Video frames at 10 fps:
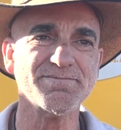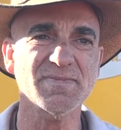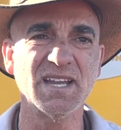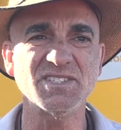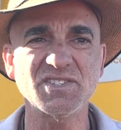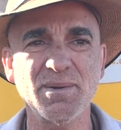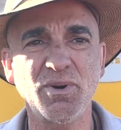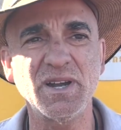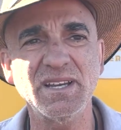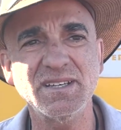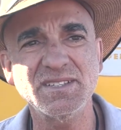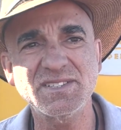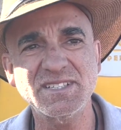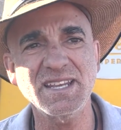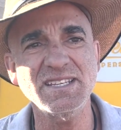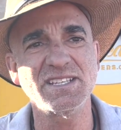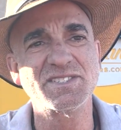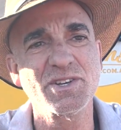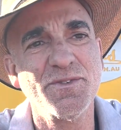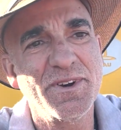And so by setting
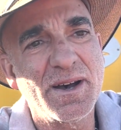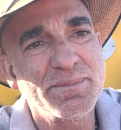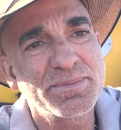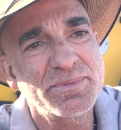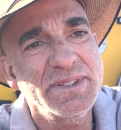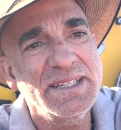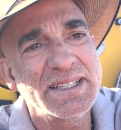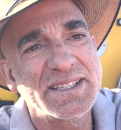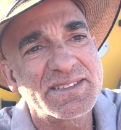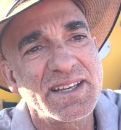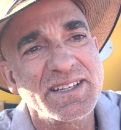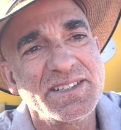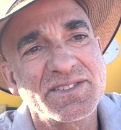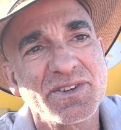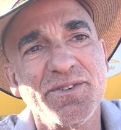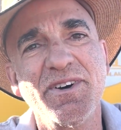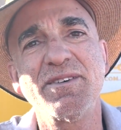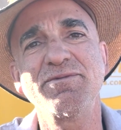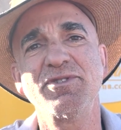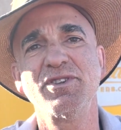yourself up, really setting yourself up
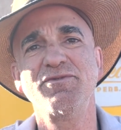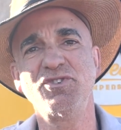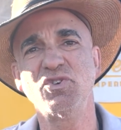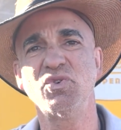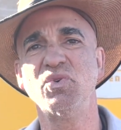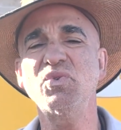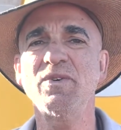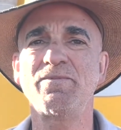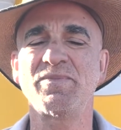for the view